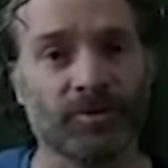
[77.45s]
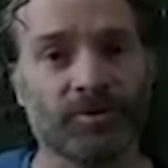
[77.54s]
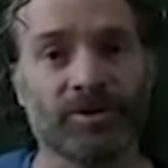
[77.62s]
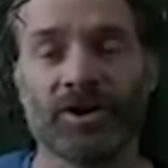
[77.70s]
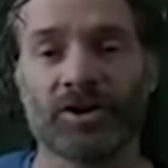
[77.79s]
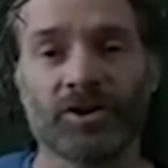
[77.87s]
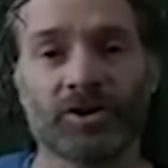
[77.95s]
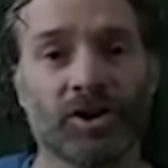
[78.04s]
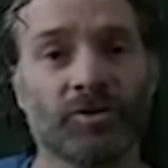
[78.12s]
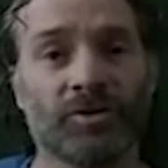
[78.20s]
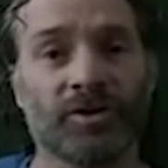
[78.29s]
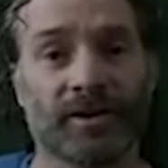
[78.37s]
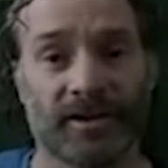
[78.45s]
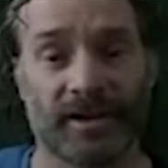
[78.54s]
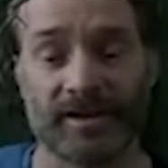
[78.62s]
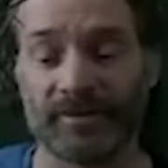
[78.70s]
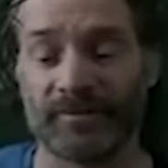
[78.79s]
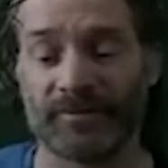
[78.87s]
Food, clothing,
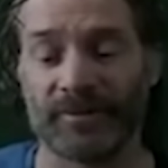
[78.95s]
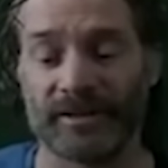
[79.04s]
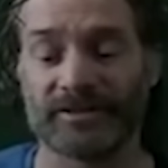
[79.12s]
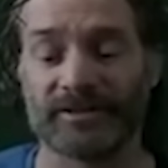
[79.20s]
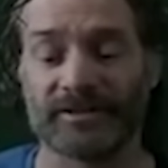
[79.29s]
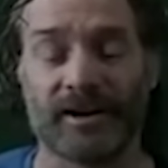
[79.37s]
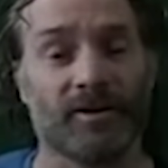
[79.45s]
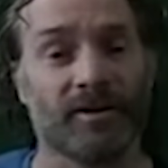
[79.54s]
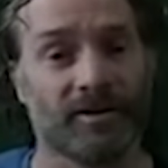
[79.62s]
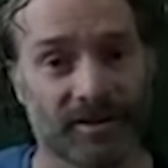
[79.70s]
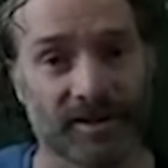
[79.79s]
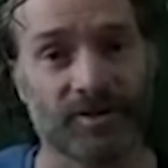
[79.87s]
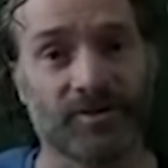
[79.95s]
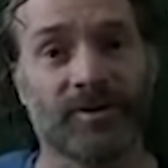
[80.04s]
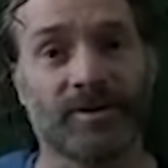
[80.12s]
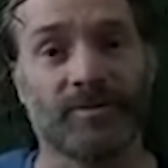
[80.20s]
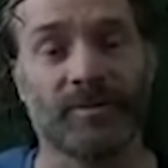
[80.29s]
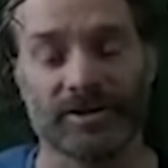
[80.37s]
even friends now. Thank you
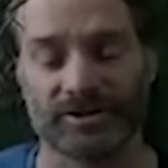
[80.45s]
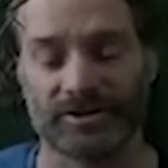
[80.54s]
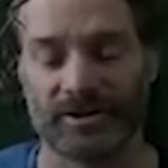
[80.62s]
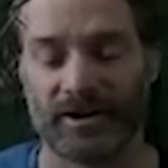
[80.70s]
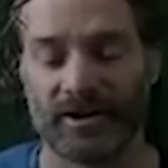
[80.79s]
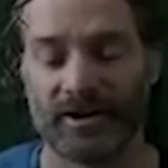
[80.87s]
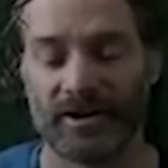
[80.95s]
very much.